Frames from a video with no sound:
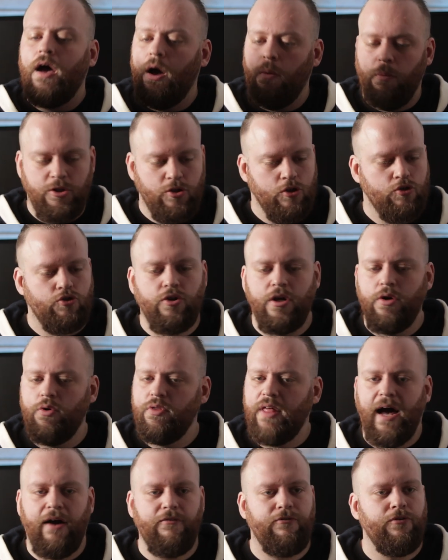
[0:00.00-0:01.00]
And we just drill
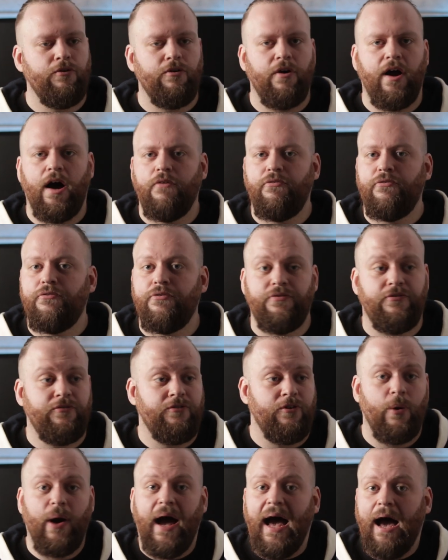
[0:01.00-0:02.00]
that for
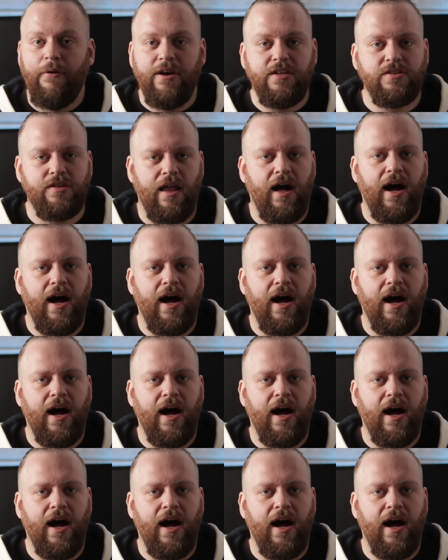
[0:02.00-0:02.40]
throughout his